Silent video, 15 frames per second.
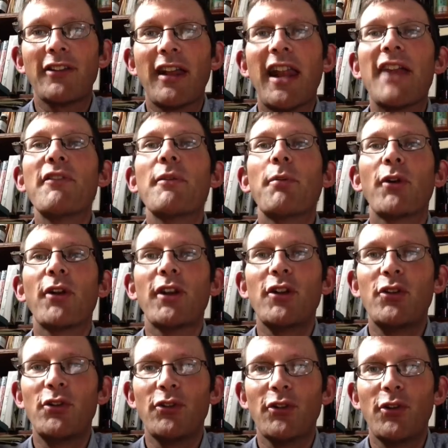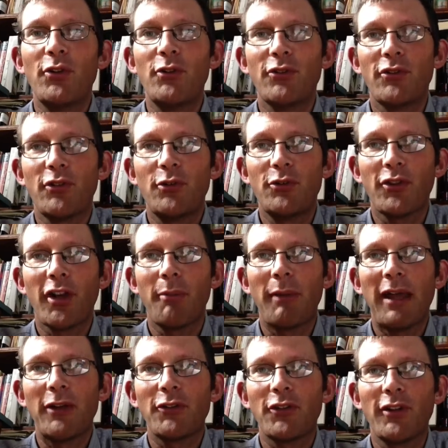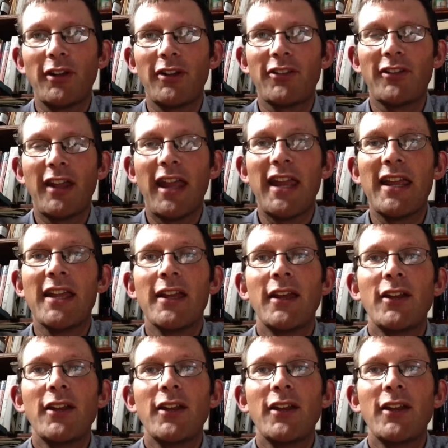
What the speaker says: and everybody who's come out on this day